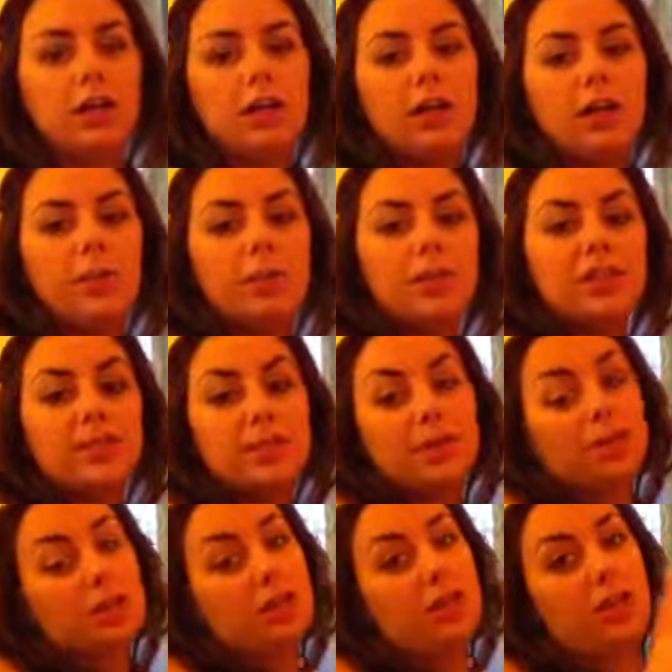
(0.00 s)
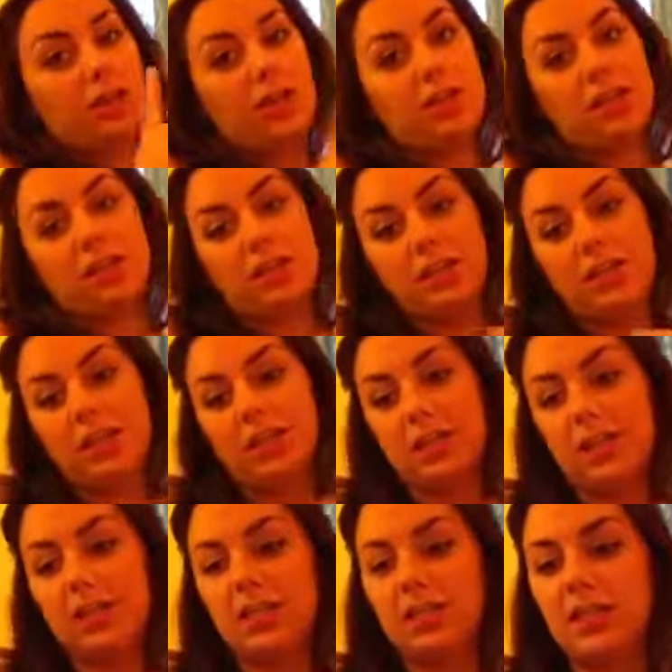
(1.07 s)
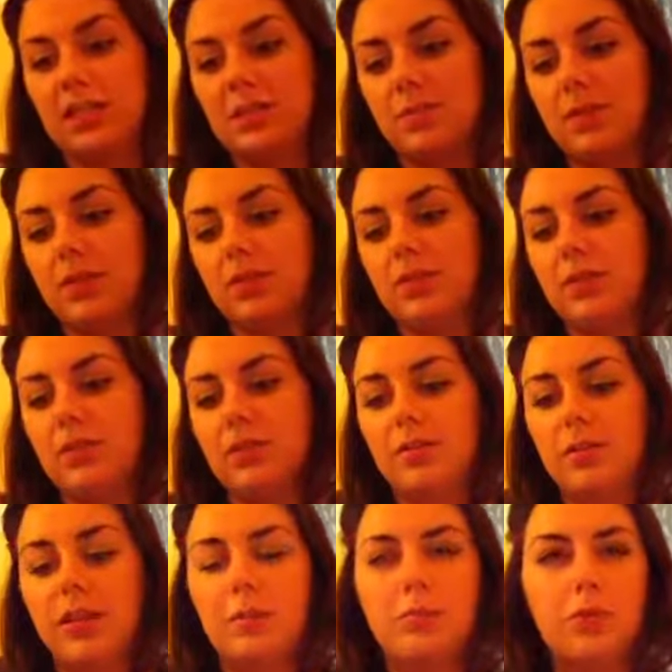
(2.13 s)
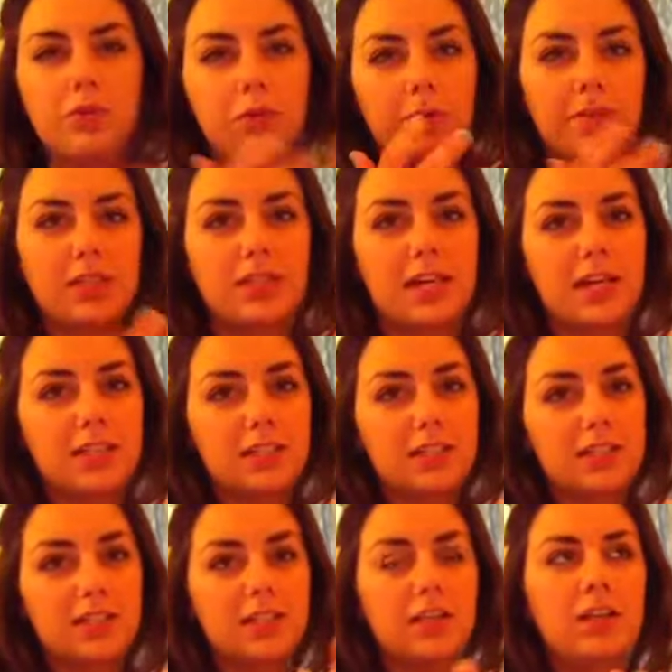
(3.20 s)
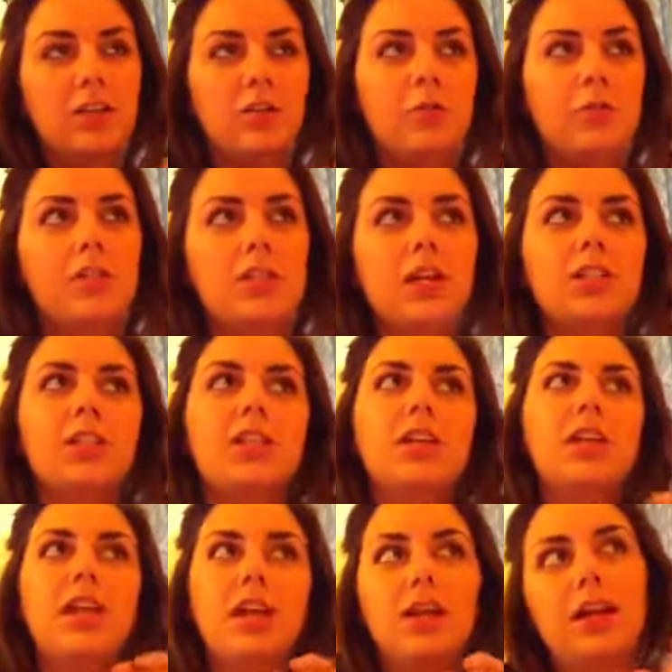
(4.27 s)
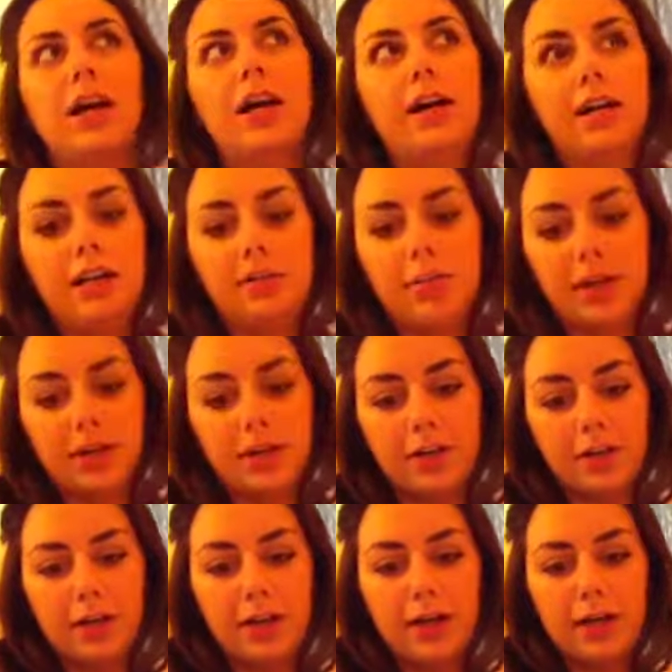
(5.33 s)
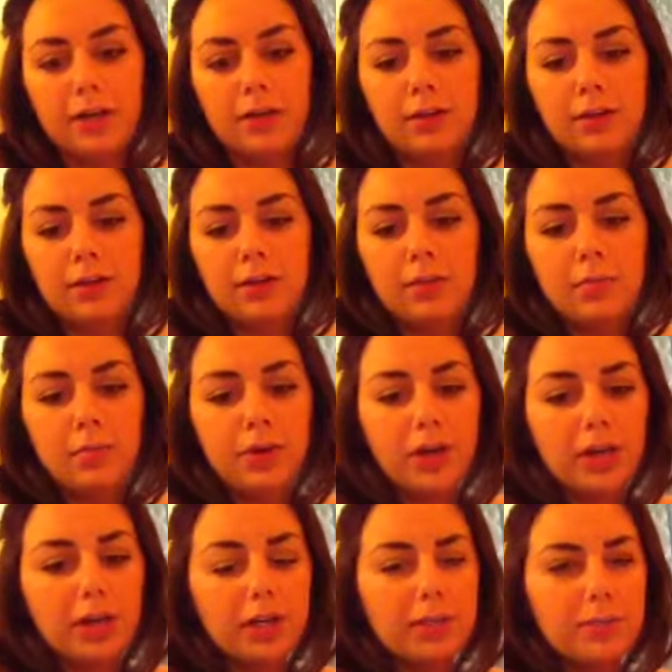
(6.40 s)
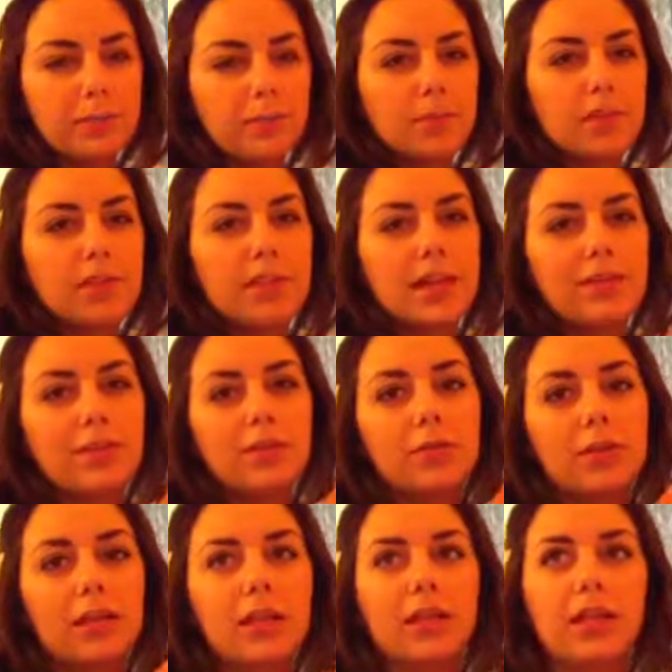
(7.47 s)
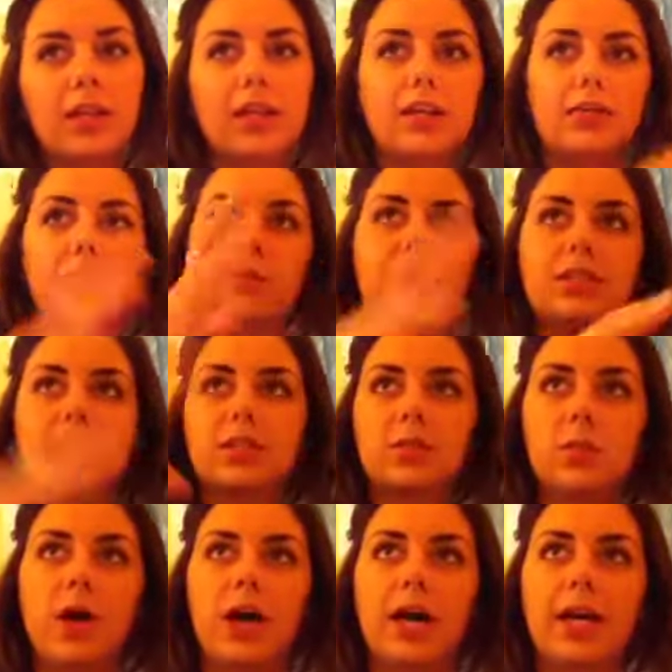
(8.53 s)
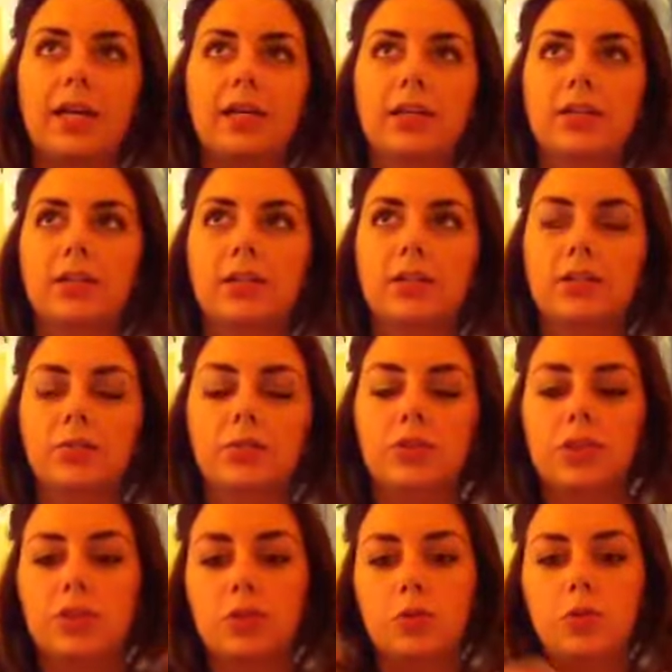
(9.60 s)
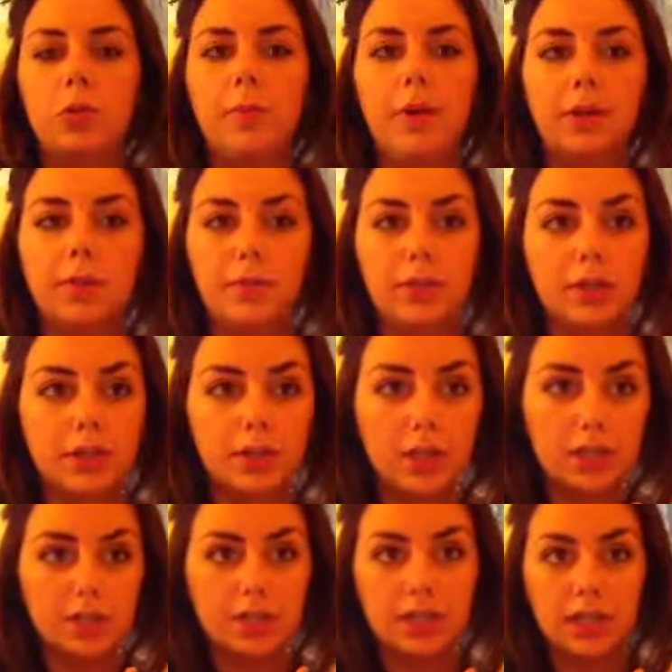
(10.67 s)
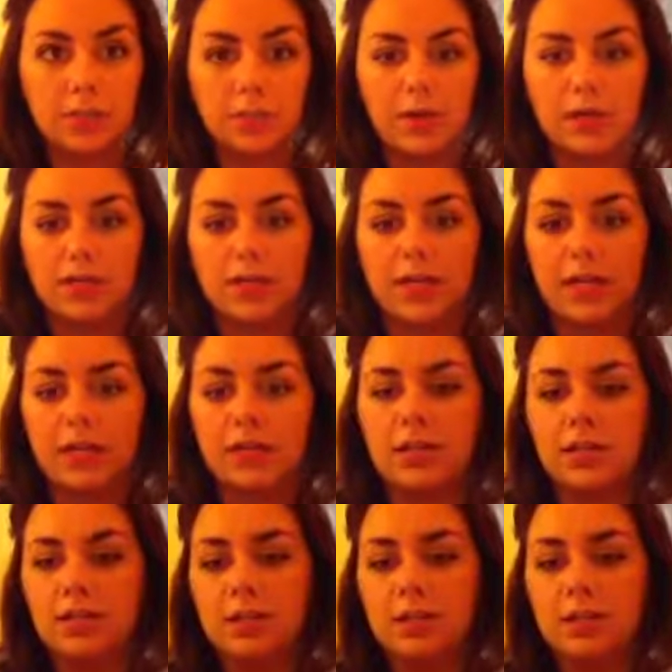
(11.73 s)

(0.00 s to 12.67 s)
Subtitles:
especially the authentic assessment, like performance tasks. We touched on that a lot in my undergrad, but never really like the reasons why, which is cool about the book Understanding by Design,